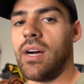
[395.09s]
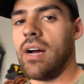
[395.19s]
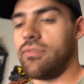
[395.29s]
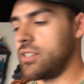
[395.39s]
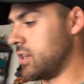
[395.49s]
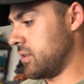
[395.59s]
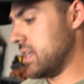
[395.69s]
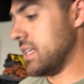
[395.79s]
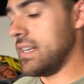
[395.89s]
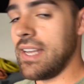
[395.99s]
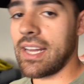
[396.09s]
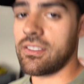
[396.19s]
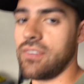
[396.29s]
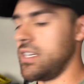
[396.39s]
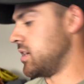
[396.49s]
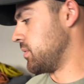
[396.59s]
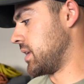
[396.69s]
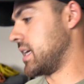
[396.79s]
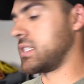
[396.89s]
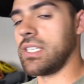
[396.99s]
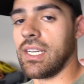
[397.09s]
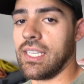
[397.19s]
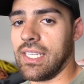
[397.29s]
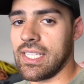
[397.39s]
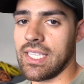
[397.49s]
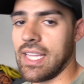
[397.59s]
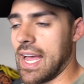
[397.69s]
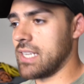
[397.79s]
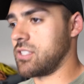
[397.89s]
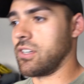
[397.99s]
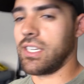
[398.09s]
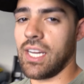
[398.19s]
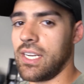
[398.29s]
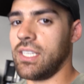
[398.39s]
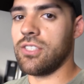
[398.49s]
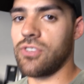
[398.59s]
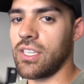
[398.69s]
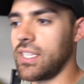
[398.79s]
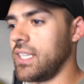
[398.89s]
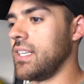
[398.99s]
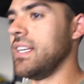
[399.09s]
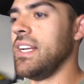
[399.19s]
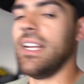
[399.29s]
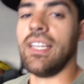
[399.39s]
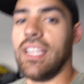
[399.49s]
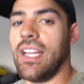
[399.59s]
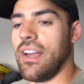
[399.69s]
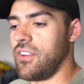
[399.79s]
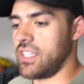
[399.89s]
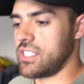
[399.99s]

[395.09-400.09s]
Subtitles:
off. So in the next video, we're actually gonna get to that and start cutting and drilling and getting everything